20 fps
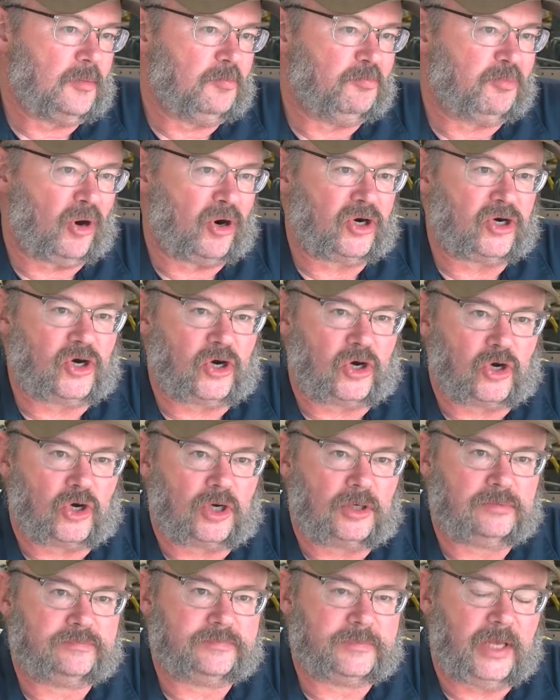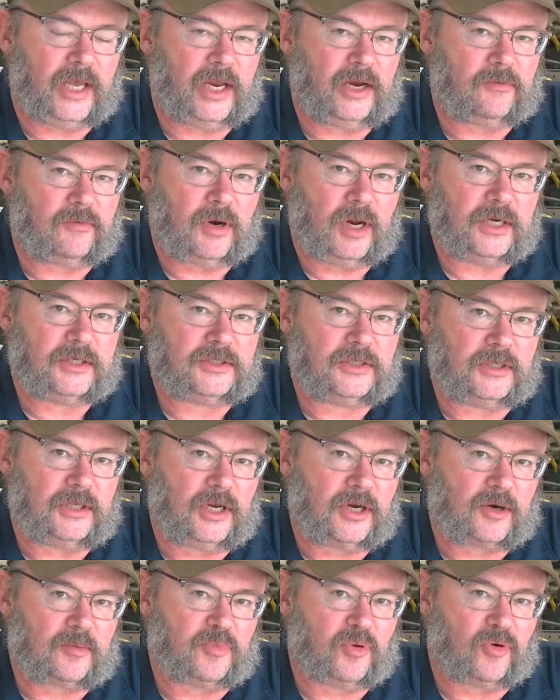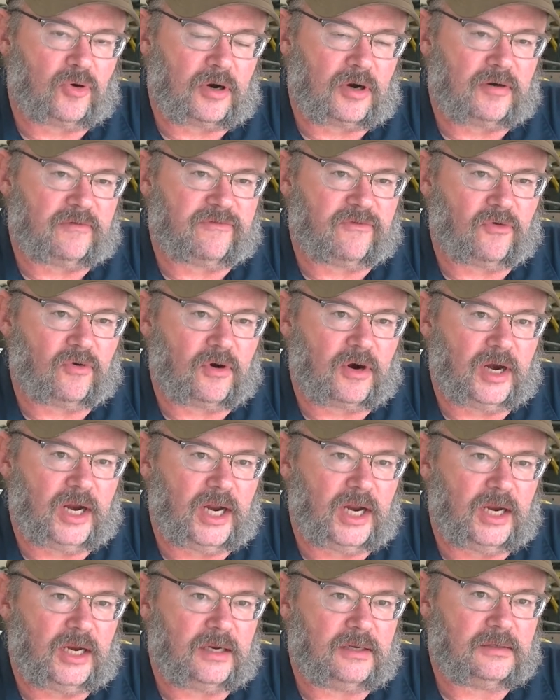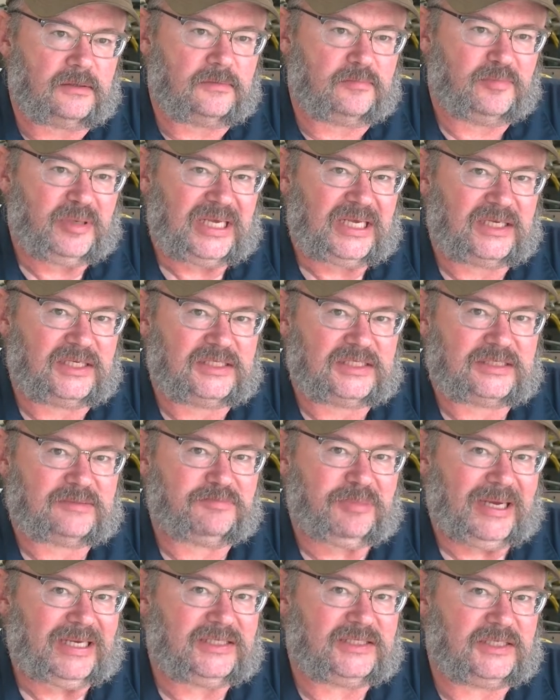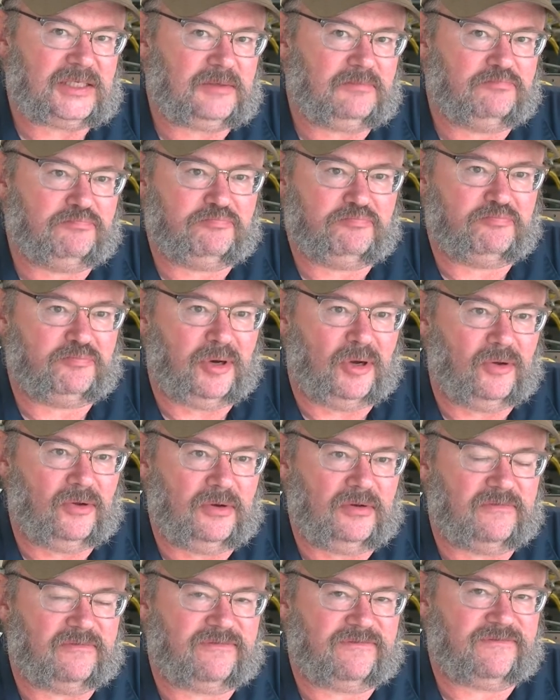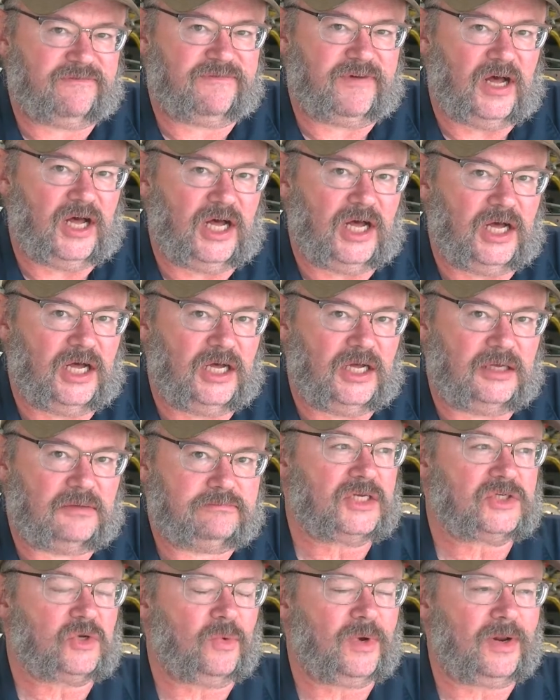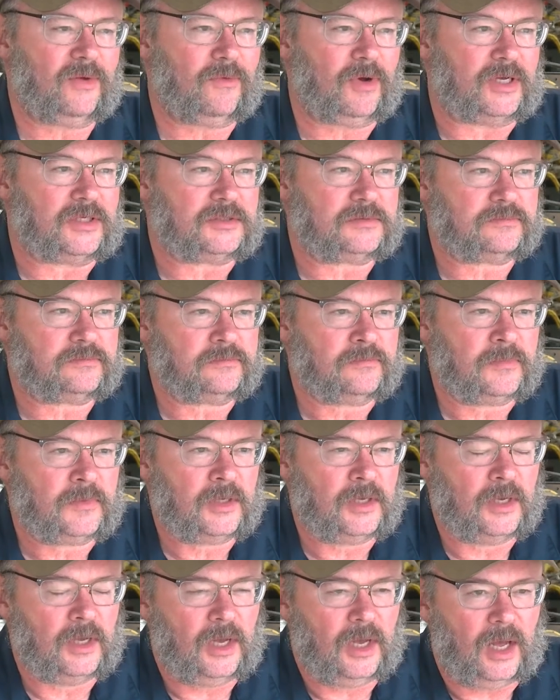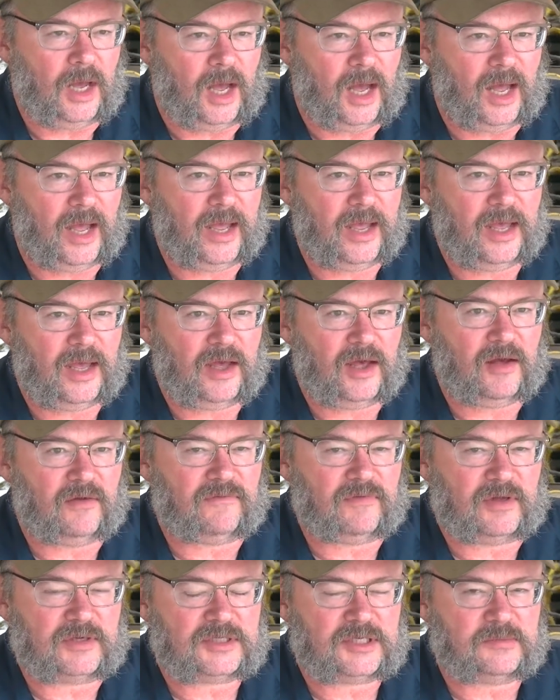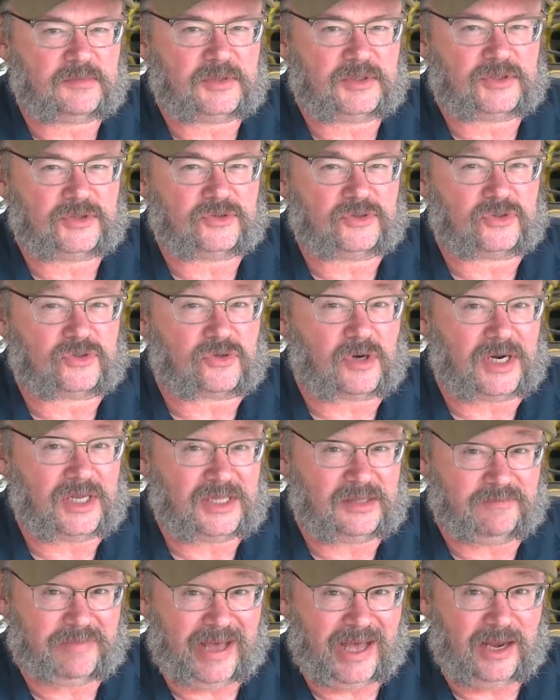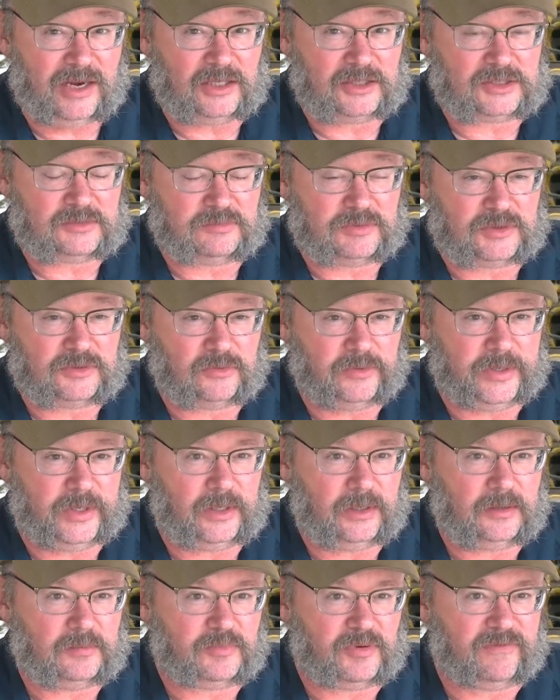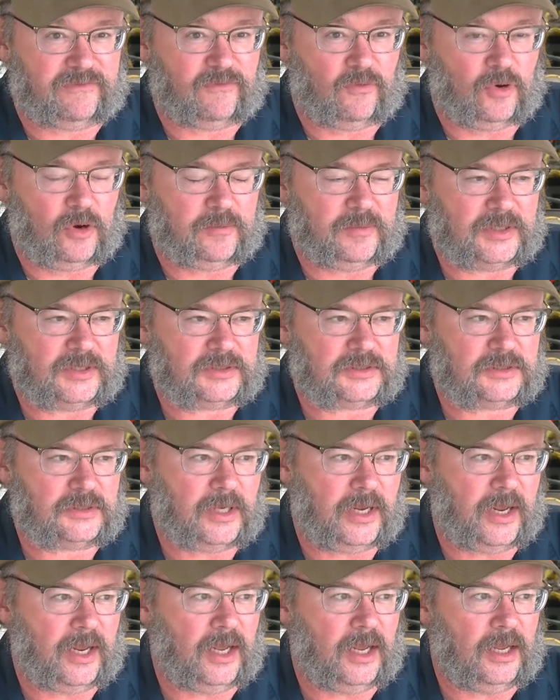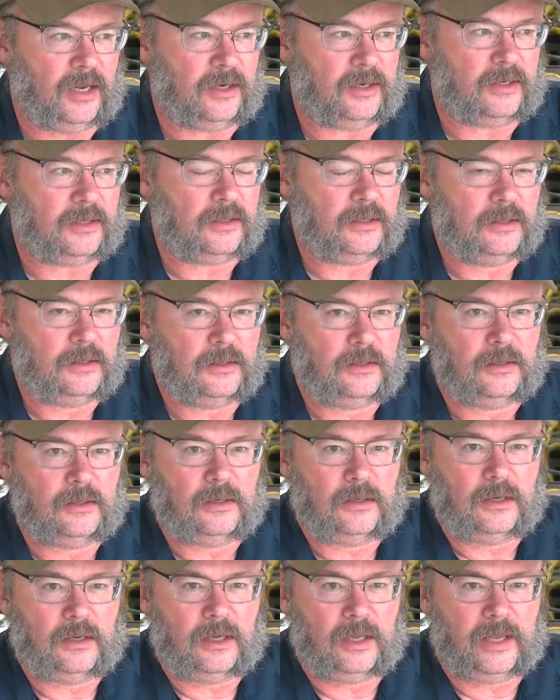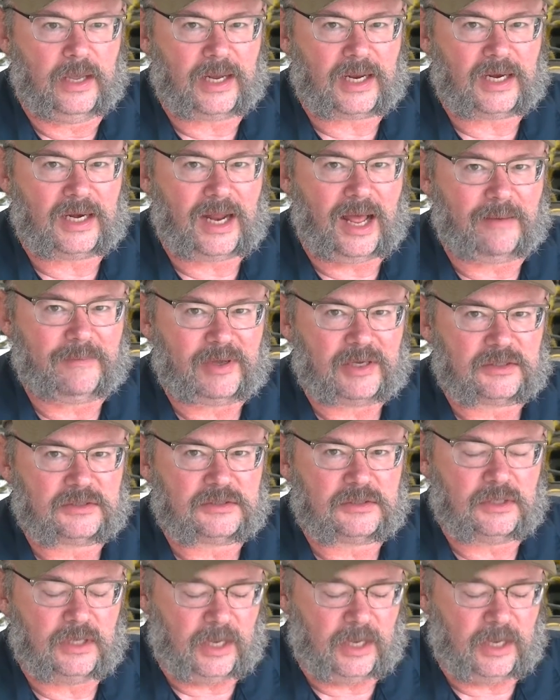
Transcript: barter a ride to the airport for a big spicy bowl of pho. So anyways, I have attempted to strike the balance between performance and economics.